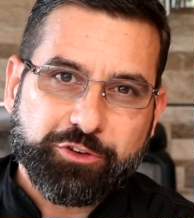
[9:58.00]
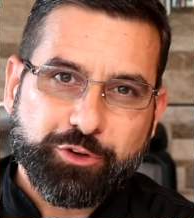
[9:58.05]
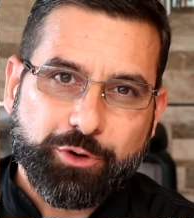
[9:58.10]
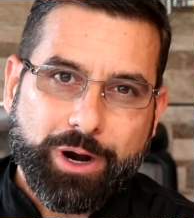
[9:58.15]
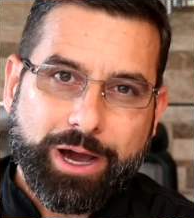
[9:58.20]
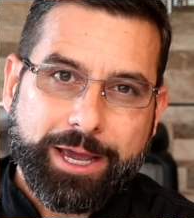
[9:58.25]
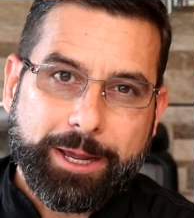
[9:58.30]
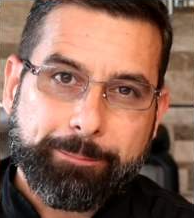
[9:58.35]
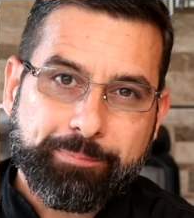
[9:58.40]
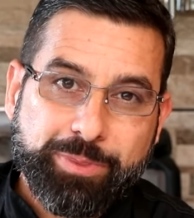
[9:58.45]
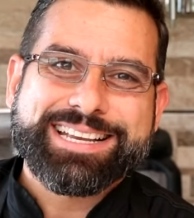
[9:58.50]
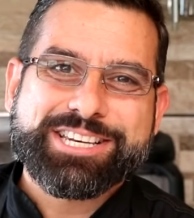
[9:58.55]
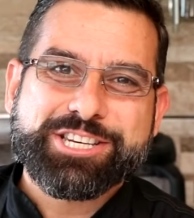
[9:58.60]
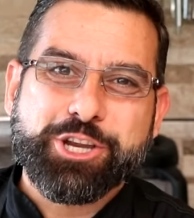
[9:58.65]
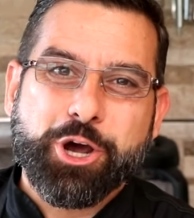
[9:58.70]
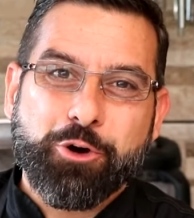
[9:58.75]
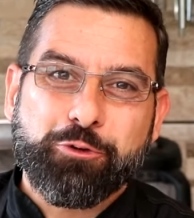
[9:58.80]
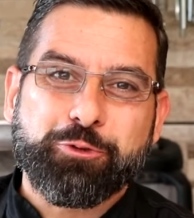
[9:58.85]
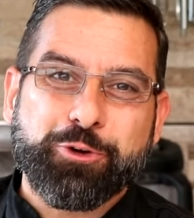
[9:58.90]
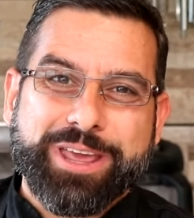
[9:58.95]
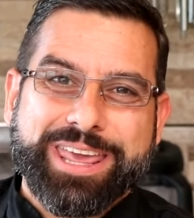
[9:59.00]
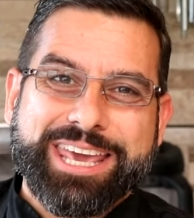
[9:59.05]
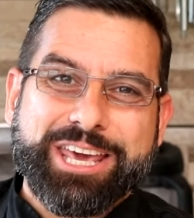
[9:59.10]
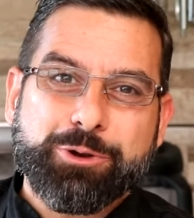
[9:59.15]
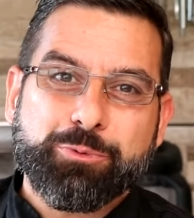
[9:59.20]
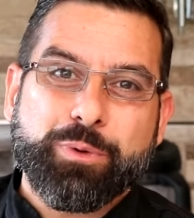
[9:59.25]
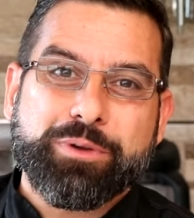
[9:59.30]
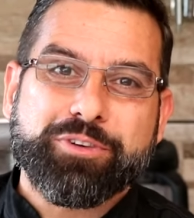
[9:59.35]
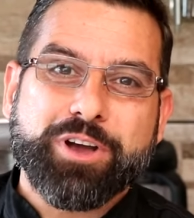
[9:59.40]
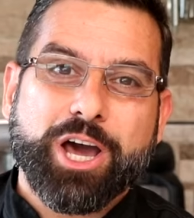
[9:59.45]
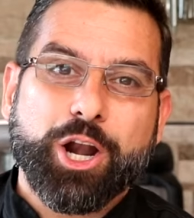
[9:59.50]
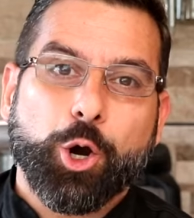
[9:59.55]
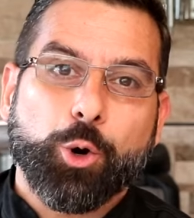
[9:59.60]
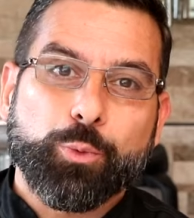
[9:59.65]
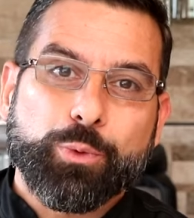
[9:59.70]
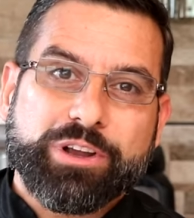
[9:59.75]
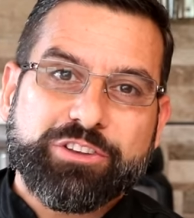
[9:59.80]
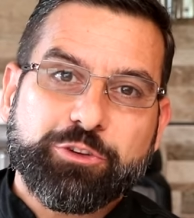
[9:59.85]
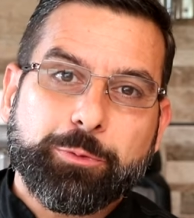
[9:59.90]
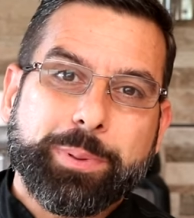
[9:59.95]
try it. Don't forget, we've got a
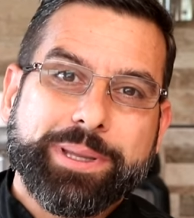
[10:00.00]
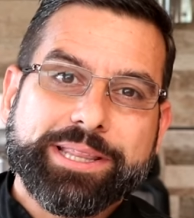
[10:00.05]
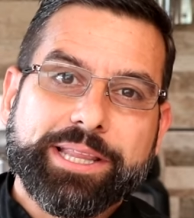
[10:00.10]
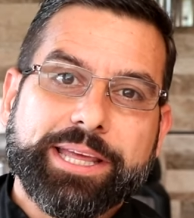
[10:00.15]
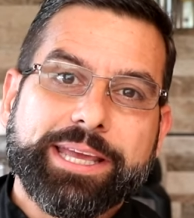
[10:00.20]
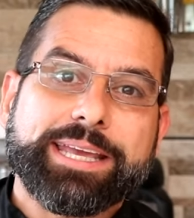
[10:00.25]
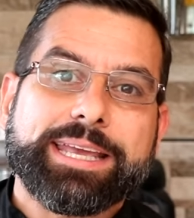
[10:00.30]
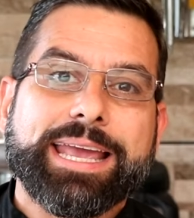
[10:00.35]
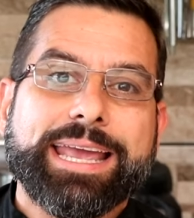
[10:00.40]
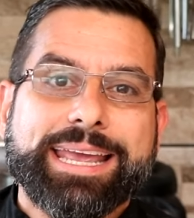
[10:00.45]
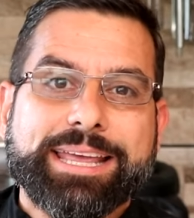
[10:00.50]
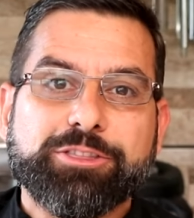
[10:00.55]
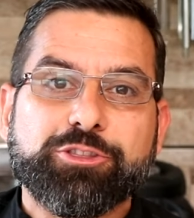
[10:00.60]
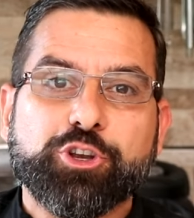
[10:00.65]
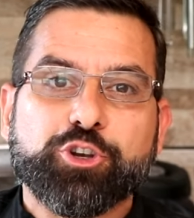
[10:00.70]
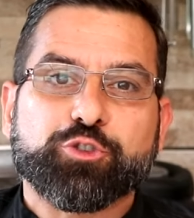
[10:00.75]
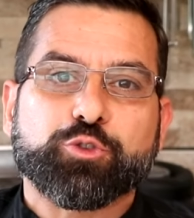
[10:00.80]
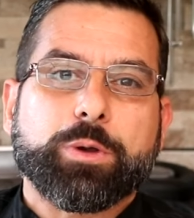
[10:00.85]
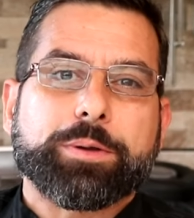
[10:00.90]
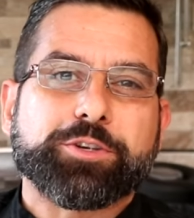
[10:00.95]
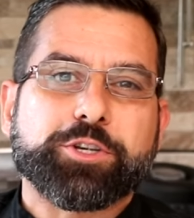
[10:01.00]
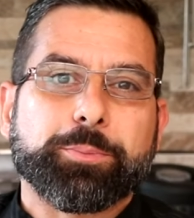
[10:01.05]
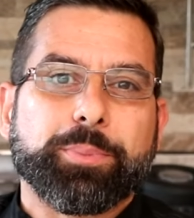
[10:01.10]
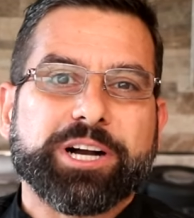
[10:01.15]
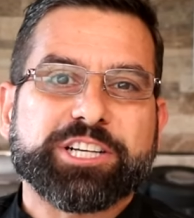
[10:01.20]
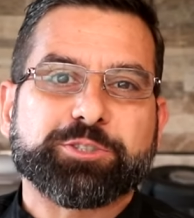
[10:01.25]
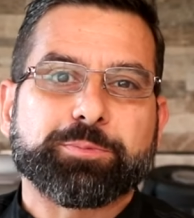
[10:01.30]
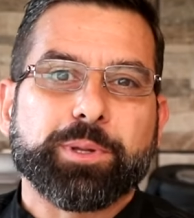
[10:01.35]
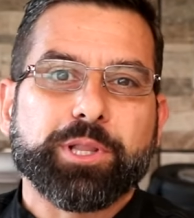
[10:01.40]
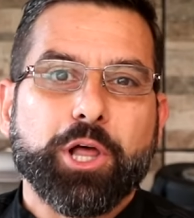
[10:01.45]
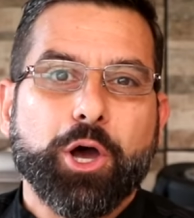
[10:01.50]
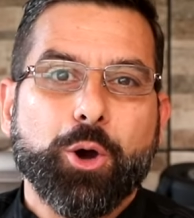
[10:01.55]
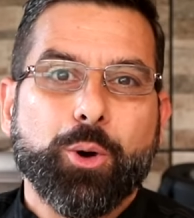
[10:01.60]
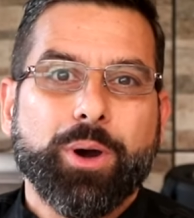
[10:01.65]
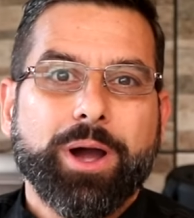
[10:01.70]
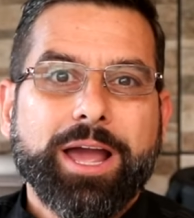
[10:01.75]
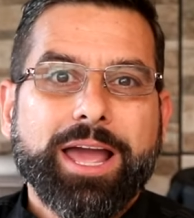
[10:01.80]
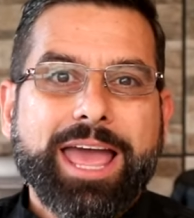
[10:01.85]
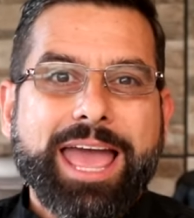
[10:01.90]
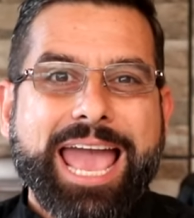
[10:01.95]
recipe link in the description box
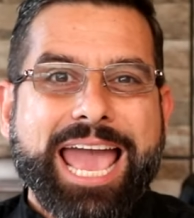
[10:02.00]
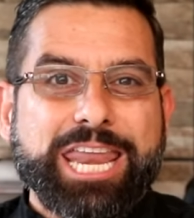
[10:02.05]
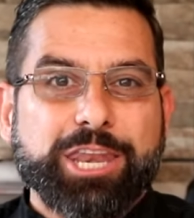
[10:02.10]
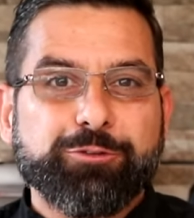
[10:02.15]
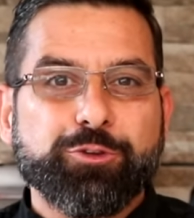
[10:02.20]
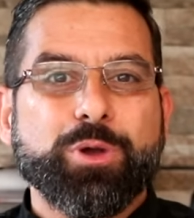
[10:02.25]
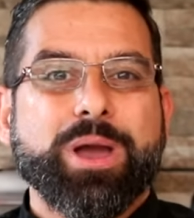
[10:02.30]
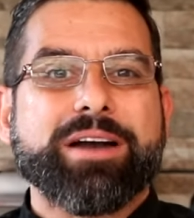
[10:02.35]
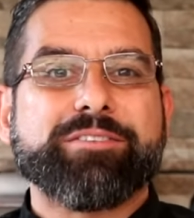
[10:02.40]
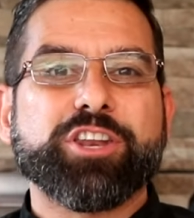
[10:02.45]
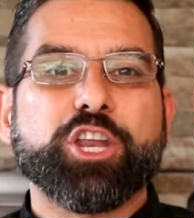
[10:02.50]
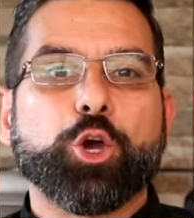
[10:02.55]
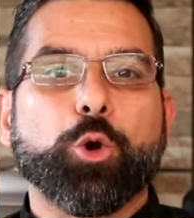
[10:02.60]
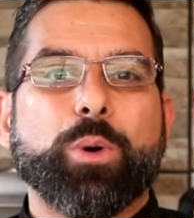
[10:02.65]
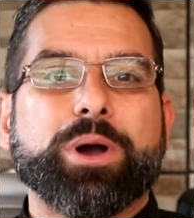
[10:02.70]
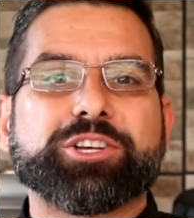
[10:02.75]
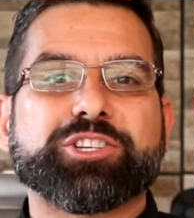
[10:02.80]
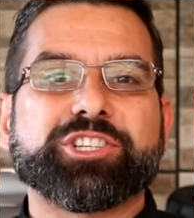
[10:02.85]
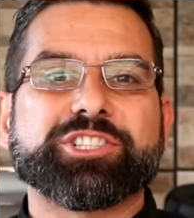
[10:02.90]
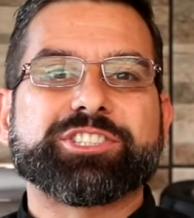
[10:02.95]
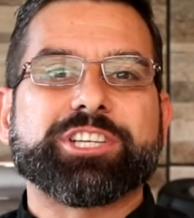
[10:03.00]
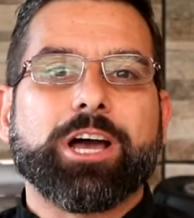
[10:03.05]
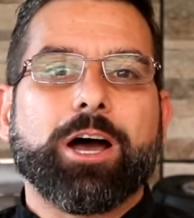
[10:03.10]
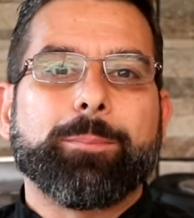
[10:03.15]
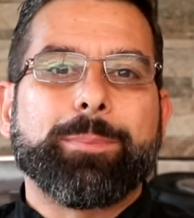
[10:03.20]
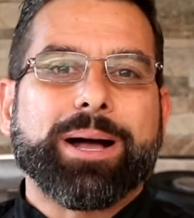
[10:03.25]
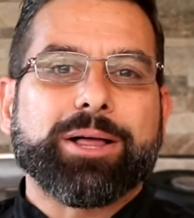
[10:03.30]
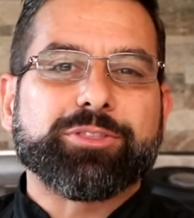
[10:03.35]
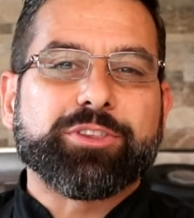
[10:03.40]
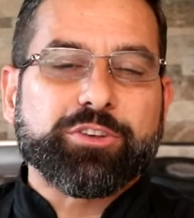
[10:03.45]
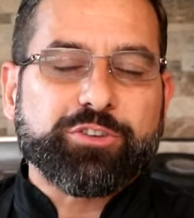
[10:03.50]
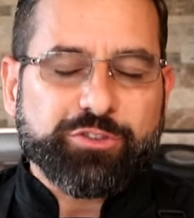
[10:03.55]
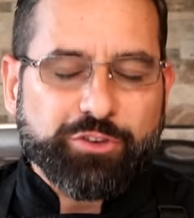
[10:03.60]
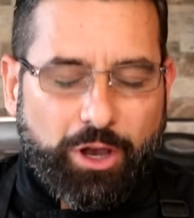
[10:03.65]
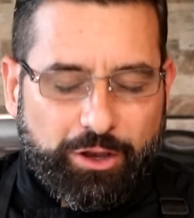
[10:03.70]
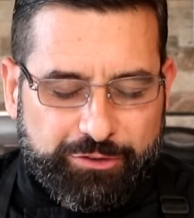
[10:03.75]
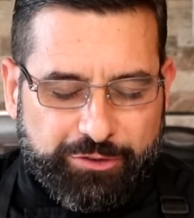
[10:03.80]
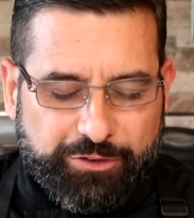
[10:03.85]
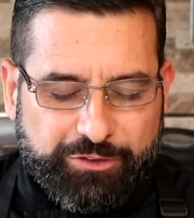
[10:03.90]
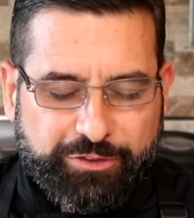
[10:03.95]
below. And if you have any questions about this
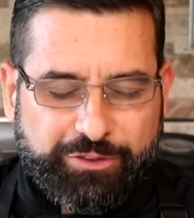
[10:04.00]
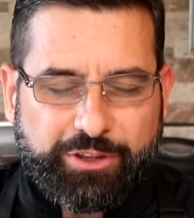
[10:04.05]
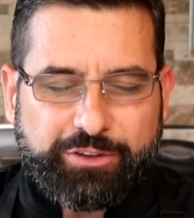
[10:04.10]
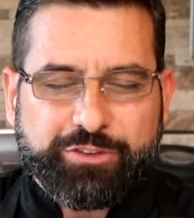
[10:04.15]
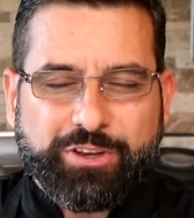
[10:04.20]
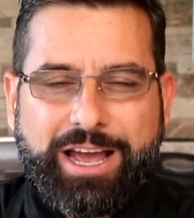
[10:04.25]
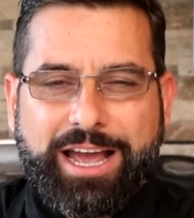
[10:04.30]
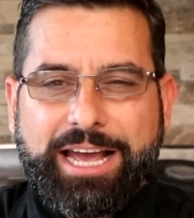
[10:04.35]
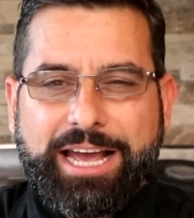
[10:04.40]
sausage, this